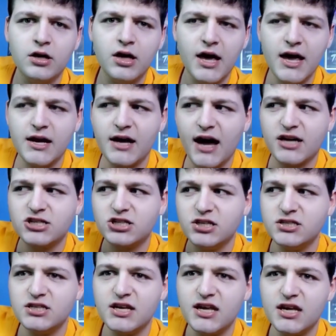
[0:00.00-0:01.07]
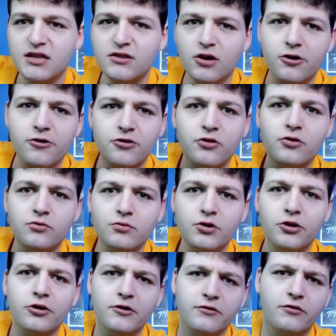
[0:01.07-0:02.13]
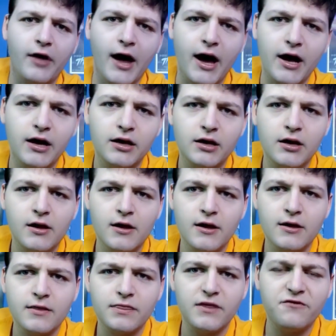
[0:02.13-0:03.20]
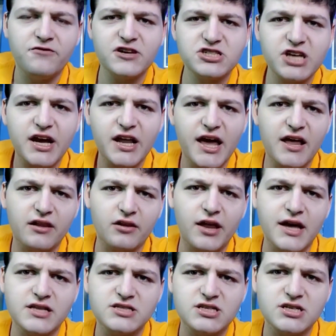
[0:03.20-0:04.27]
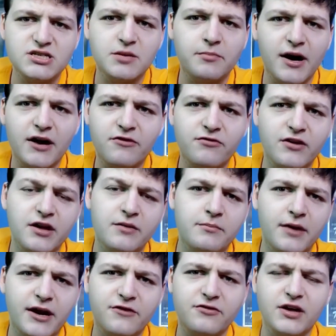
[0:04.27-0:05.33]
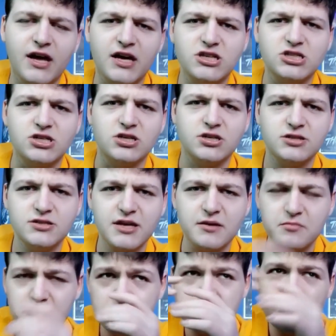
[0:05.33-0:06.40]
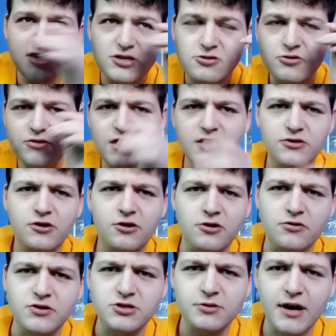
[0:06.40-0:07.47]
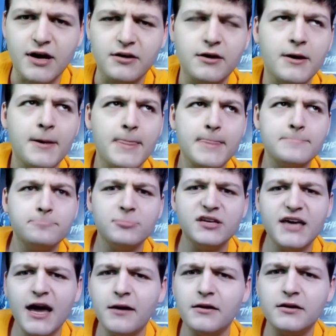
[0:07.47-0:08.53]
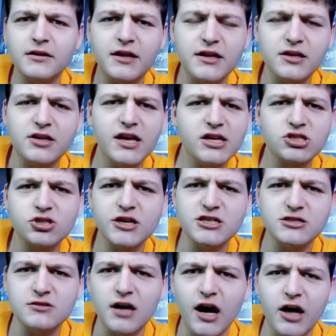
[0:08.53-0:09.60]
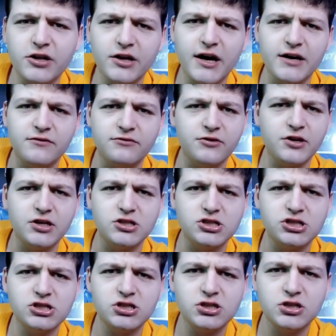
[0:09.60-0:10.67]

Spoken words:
and actually did it, the Earth would look flat. The fisheye lens is a modification to make you think the Earth is round. You can't trust online footage.